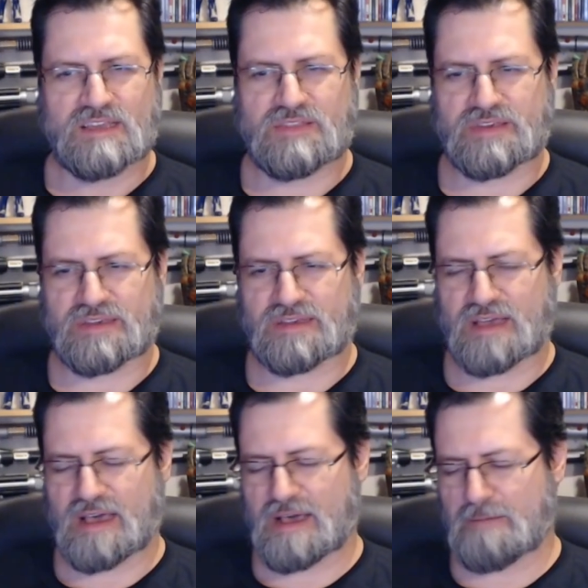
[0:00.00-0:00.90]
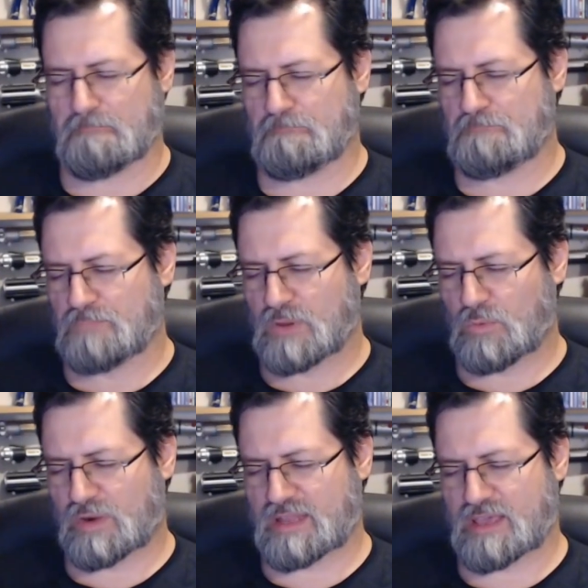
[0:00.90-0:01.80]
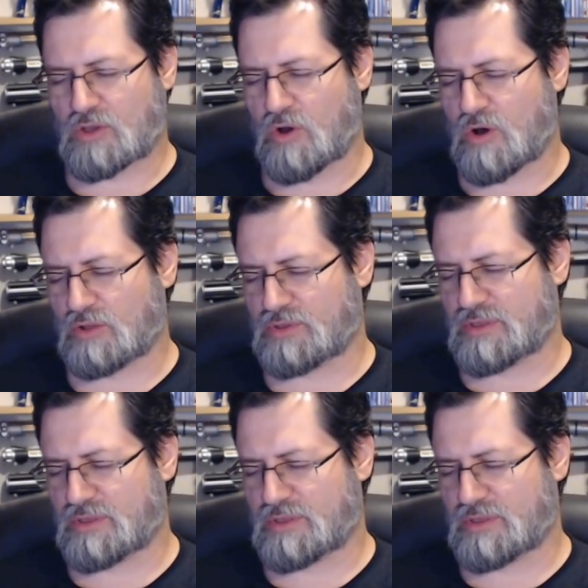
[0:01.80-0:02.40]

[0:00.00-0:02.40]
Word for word: the um what are they called?